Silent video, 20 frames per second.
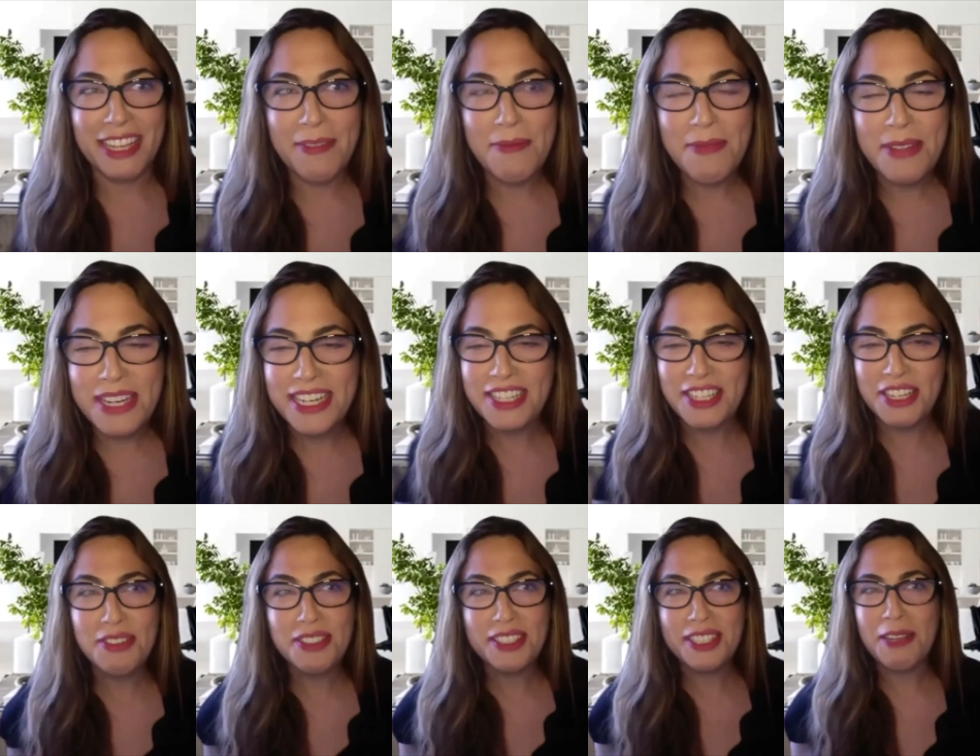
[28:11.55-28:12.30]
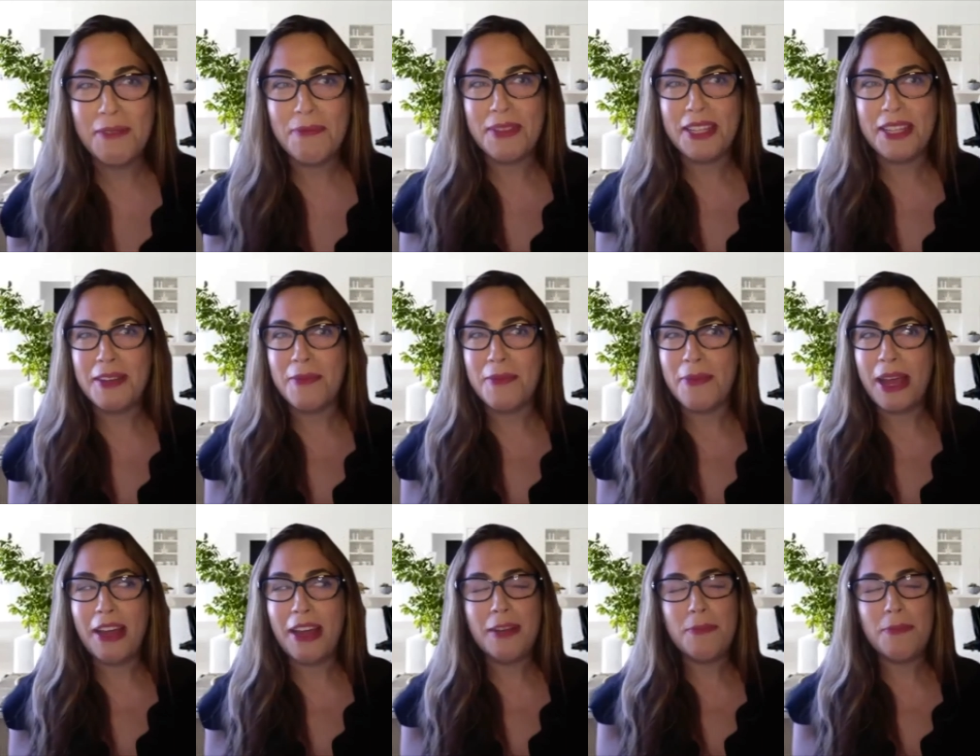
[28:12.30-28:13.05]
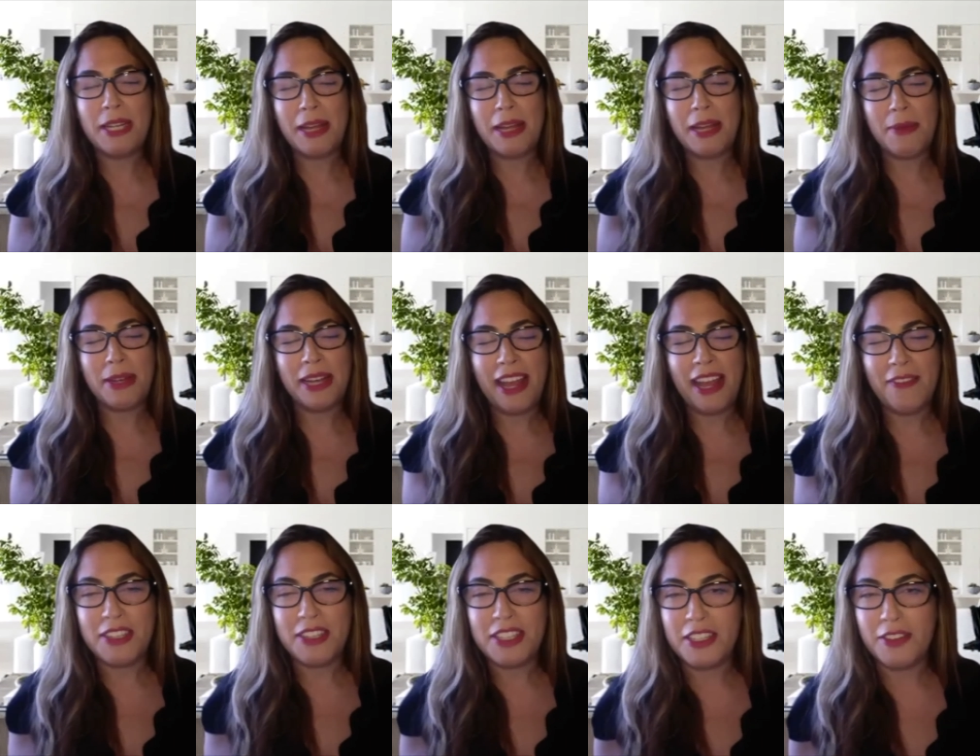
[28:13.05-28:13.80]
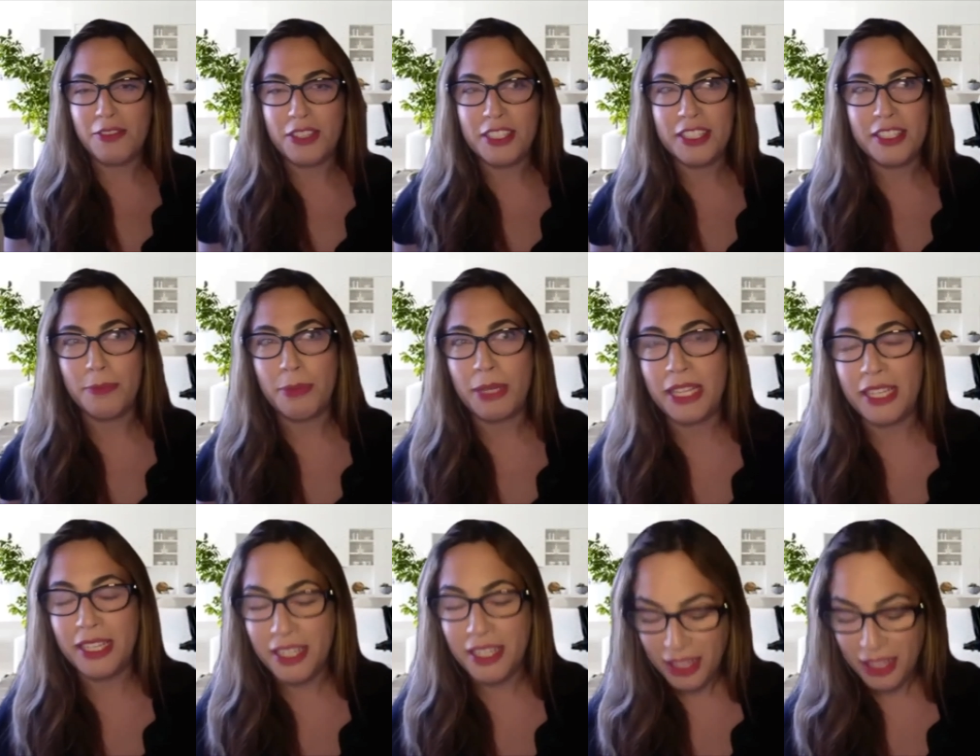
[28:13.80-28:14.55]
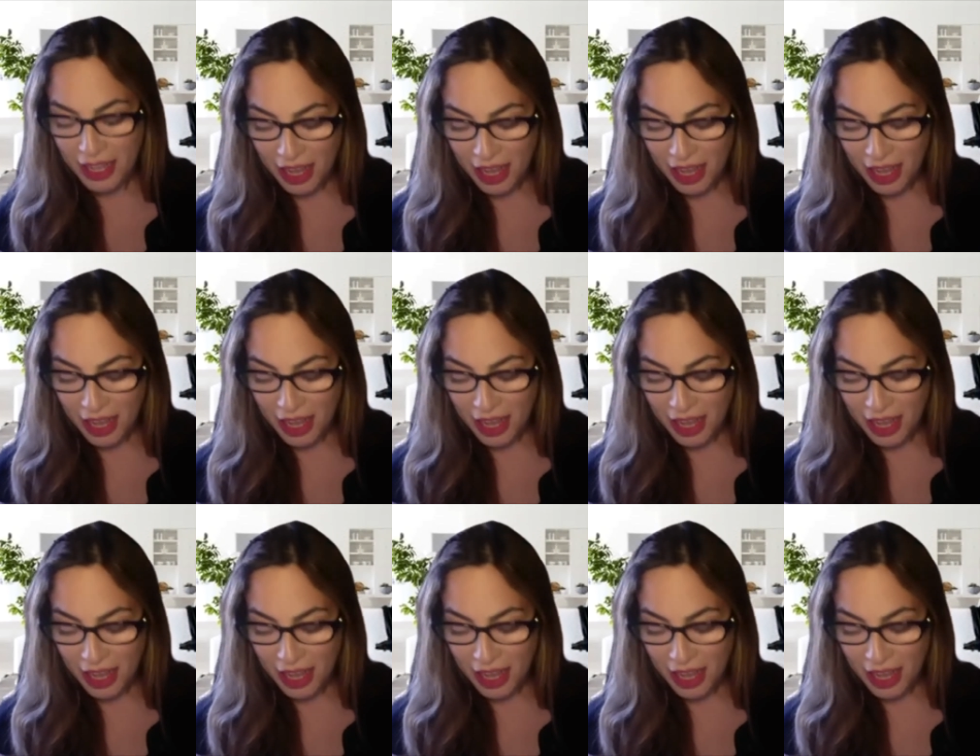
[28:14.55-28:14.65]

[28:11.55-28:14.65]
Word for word: I'm going to do something about it, but I'm going to have a different spin.